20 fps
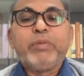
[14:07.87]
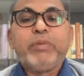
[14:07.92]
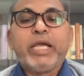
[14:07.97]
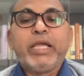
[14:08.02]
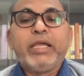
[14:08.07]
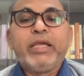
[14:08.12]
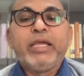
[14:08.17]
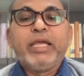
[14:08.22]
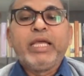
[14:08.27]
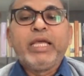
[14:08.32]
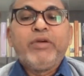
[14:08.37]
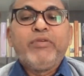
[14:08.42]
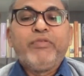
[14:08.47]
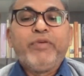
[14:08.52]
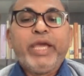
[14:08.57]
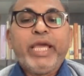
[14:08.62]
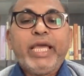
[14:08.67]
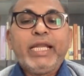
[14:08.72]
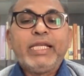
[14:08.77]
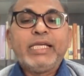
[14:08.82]
by
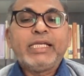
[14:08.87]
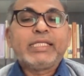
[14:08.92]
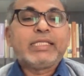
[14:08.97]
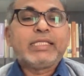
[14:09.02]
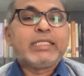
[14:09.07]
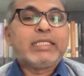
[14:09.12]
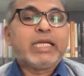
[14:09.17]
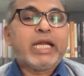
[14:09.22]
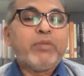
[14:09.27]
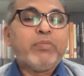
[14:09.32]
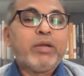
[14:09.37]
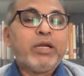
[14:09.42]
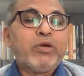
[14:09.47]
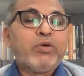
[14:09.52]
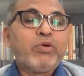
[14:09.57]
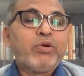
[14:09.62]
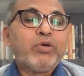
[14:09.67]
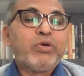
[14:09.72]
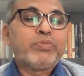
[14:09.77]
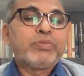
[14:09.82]
various tribal
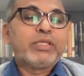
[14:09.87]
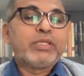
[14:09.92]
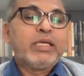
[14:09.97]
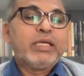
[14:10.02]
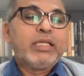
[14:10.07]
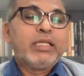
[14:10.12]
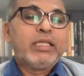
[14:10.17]
groups